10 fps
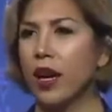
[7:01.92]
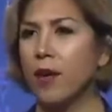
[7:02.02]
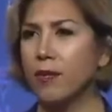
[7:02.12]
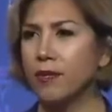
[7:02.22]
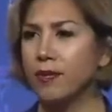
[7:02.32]

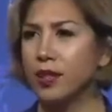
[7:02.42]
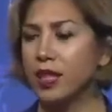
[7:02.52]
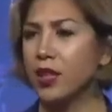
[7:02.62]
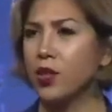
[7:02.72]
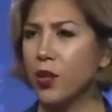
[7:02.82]
up to
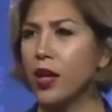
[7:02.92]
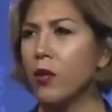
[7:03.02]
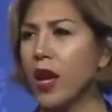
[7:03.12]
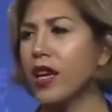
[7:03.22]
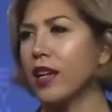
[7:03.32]
this great
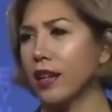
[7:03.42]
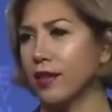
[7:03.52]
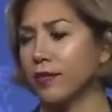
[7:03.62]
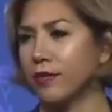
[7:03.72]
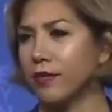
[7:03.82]
awakening,
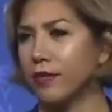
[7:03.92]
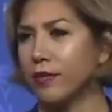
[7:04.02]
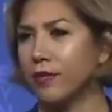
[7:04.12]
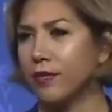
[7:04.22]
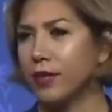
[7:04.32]

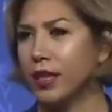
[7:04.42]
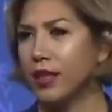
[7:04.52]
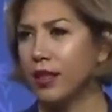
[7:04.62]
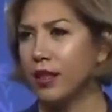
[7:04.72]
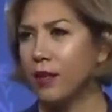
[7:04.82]

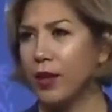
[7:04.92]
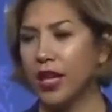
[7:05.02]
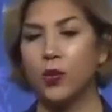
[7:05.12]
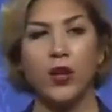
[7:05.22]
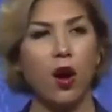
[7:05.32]

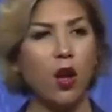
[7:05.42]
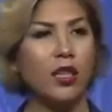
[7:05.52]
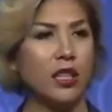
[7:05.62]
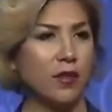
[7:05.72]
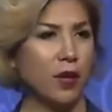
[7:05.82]
because we all
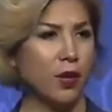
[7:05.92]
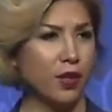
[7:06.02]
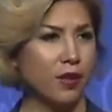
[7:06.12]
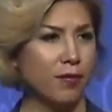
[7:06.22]
need to vote.